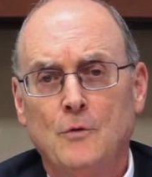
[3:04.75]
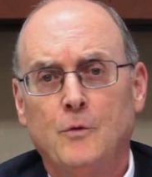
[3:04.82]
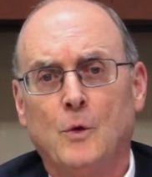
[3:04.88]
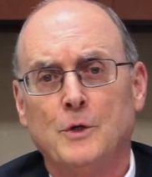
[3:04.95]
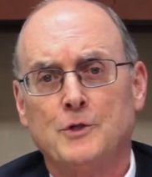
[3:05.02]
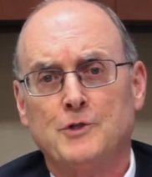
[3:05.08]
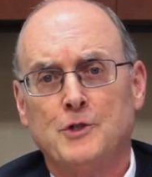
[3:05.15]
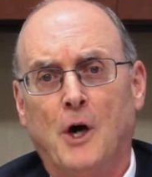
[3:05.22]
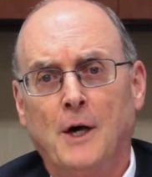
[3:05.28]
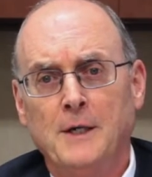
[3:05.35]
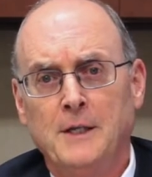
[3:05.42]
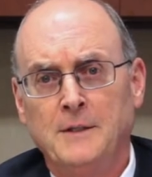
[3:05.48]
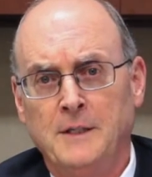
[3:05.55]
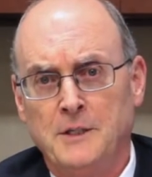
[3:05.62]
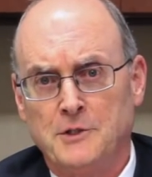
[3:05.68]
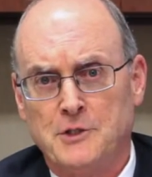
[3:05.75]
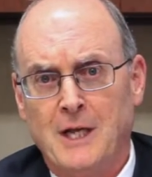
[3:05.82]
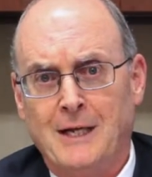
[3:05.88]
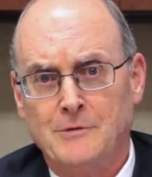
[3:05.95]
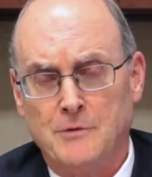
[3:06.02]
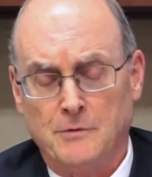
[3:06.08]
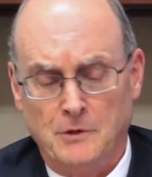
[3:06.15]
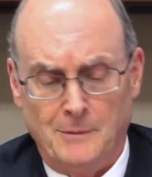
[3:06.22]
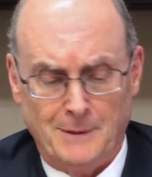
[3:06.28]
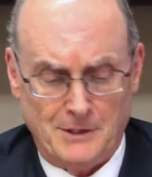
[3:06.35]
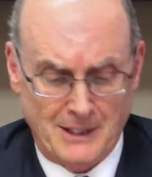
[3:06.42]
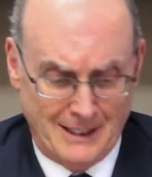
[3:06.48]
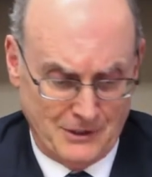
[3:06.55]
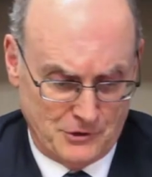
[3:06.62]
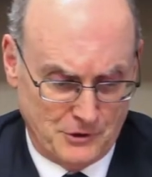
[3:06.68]
for starting the statute of
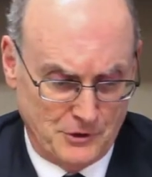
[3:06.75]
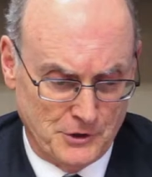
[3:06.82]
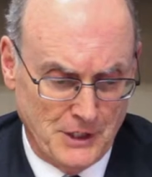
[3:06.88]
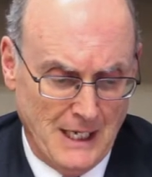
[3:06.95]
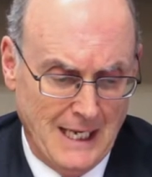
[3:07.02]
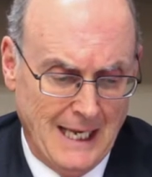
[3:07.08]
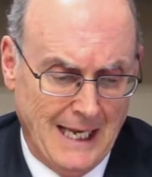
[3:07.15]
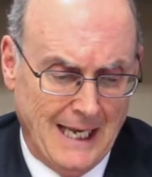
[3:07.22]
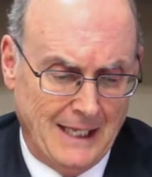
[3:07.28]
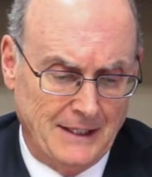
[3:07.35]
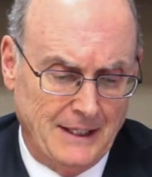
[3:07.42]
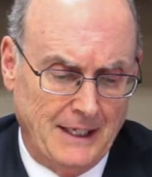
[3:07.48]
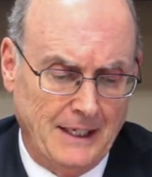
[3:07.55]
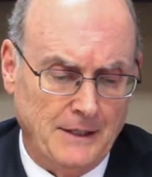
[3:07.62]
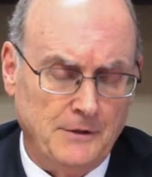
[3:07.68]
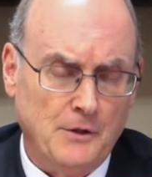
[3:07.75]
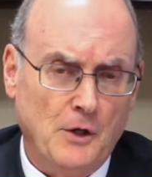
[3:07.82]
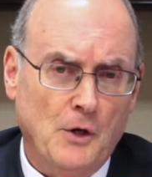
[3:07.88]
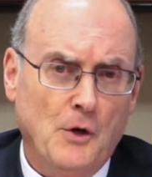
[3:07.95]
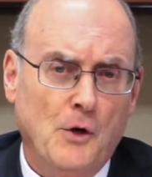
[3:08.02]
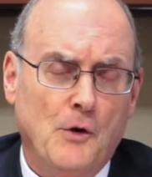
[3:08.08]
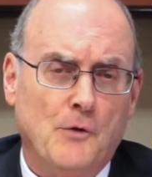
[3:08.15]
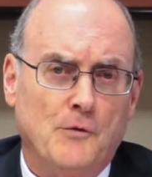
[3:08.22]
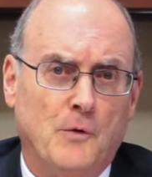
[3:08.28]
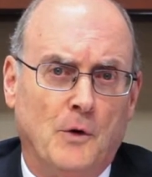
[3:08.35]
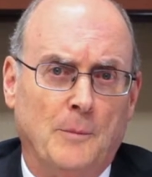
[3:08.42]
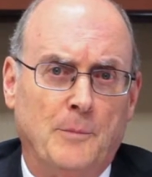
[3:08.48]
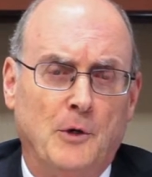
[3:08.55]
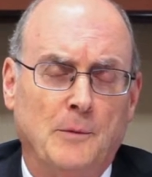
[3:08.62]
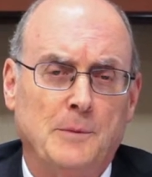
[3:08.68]
limitations, and then
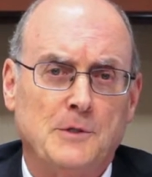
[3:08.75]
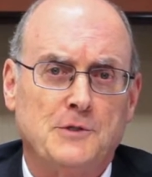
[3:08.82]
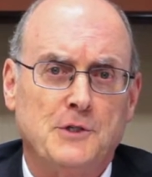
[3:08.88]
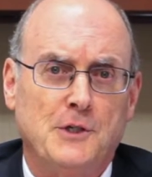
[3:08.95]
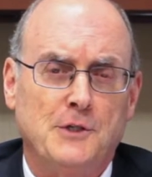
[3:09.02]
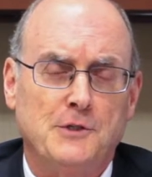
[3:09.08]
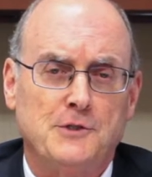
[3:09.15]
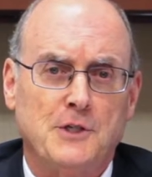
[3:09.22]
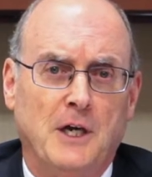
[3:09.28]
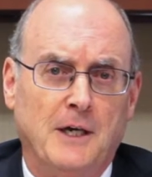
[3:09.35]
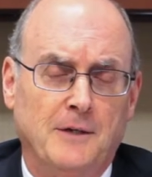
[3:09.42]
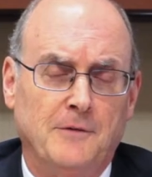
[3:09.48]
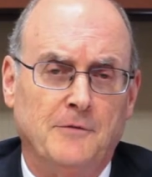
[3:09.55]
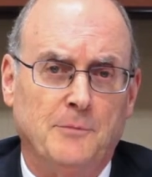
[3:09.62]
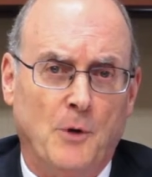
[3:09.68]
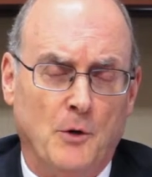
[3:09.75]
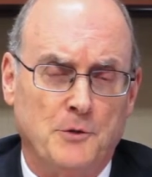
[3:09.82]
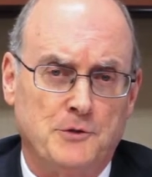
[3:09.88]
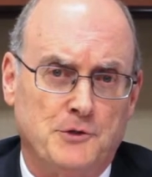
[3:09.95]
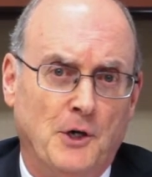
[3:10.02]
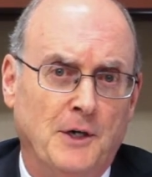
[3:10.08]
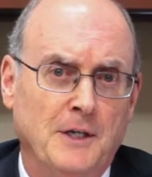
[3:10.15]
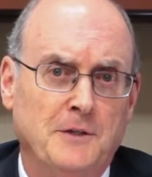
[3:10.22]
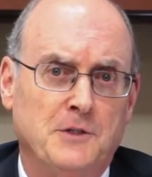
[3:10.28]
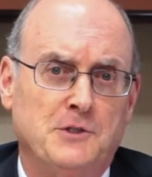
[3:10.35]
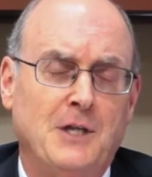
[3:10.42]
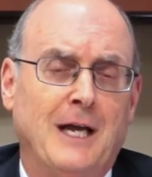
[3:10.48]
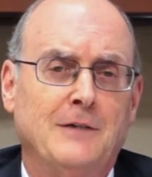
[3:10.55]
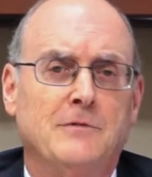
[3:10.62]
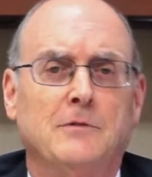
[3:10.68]
for purposes of both starting the
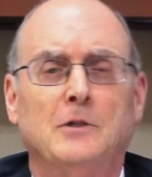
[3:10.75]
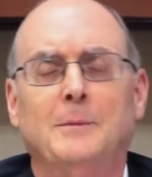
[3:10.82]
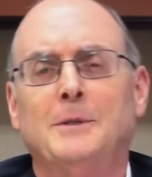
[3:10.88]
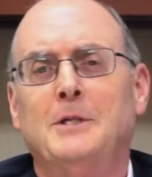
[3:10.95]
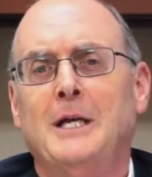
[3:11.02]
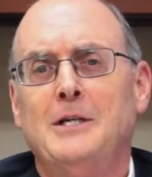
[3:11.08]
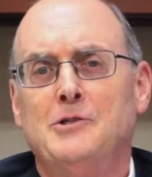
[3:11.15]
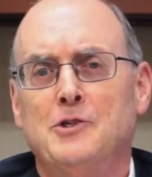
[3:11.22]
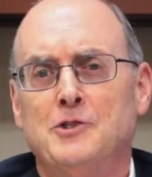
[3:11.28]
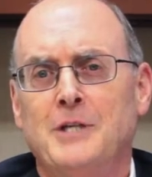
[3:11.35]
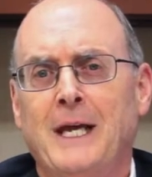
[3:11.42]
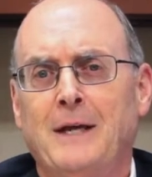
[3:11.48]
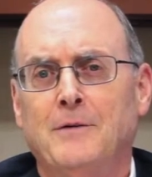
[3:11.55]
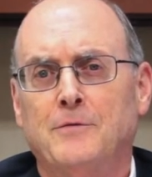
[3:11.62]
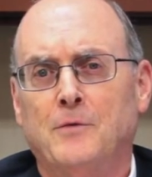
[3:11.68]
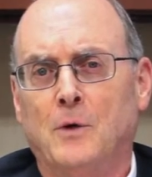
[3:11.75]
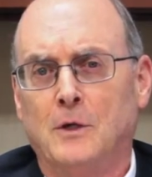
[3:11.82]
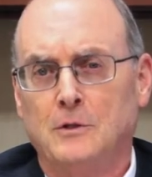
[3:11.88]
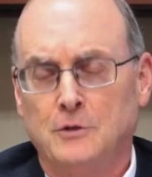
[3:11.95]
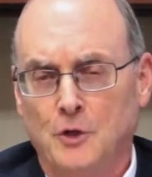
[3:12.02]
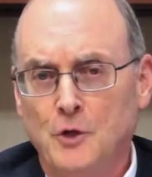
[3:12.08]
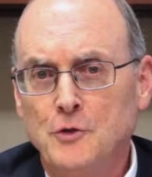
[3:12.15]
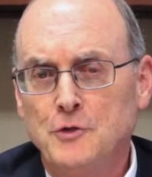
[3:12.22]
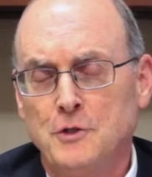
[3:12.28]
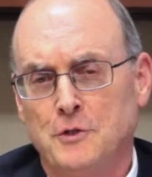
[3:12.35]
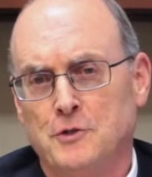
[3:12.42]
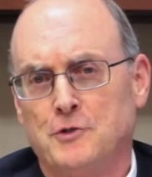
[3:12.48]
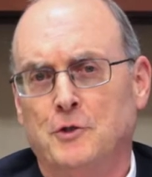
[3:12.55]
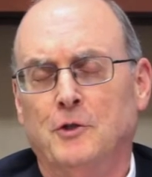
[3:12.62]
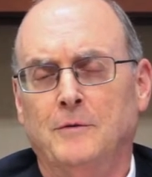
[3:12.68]
statute of limitations and for
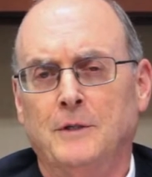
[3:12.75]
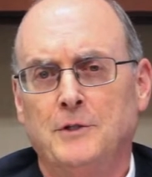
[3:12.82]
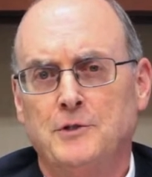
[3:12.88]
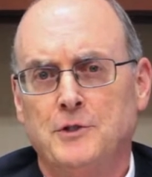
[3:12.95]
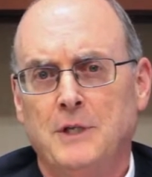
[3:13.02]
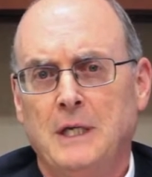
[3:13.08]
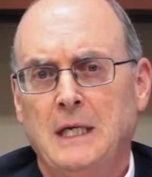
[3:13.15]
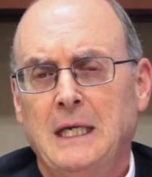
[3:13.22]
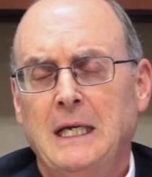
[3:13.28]
closing the service